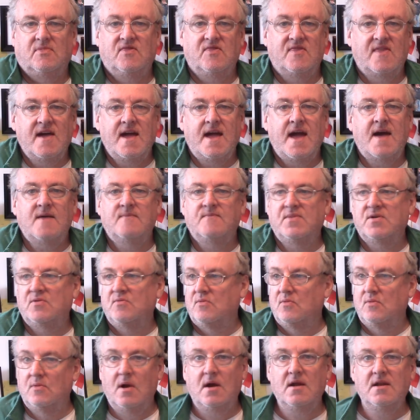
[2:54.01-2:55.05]
they have
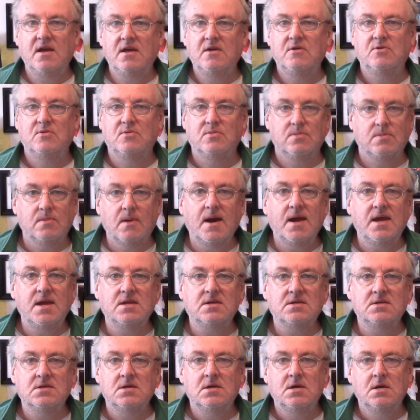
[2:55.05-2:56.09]
been running
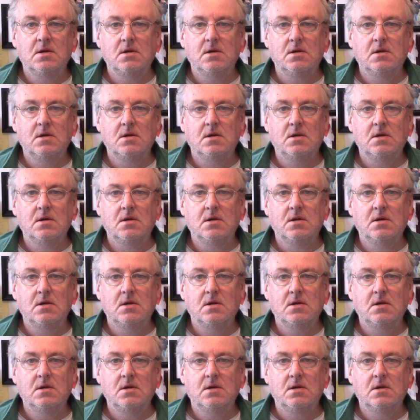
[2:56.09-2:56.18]
great